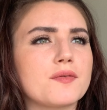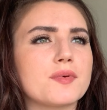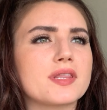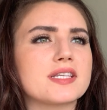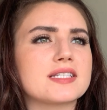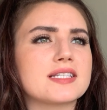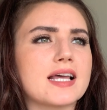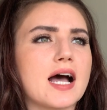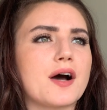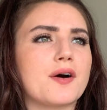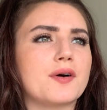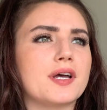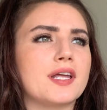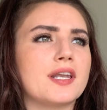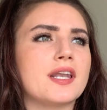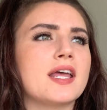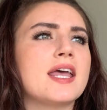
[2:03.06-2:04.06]
with the
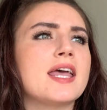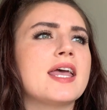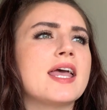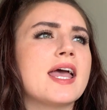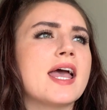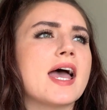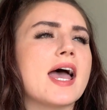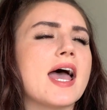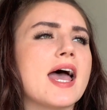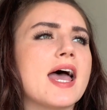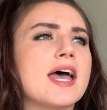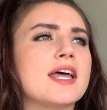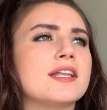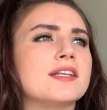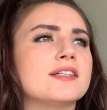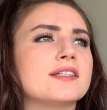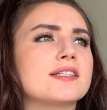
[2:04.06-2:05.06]
Samhain,
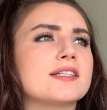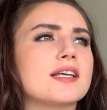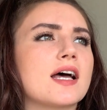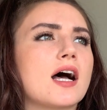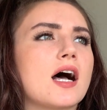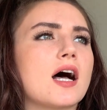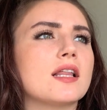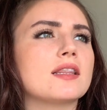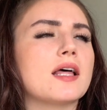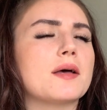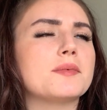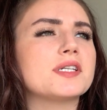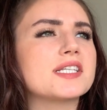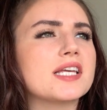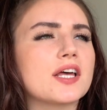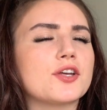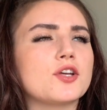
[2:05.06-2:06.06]
and let me
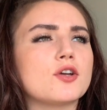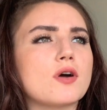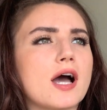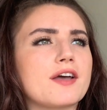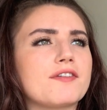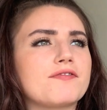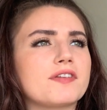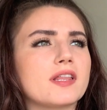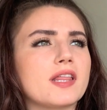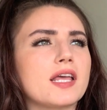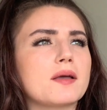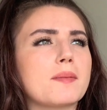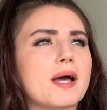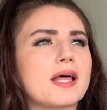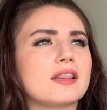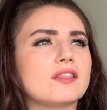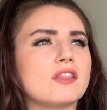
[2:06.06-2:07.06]
tell you, I feel like
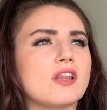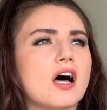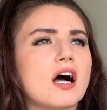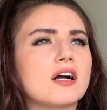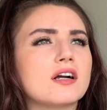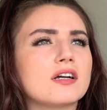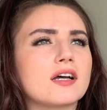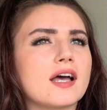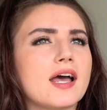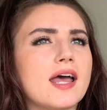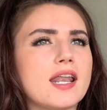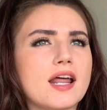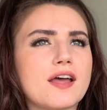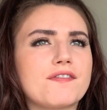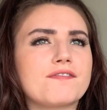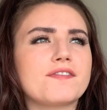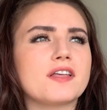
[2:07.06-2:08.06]
my luck, and
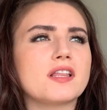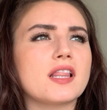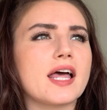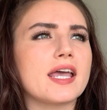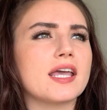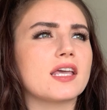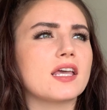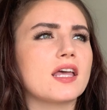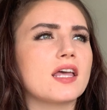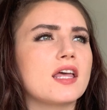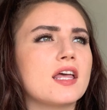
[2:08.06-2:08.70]
I feel like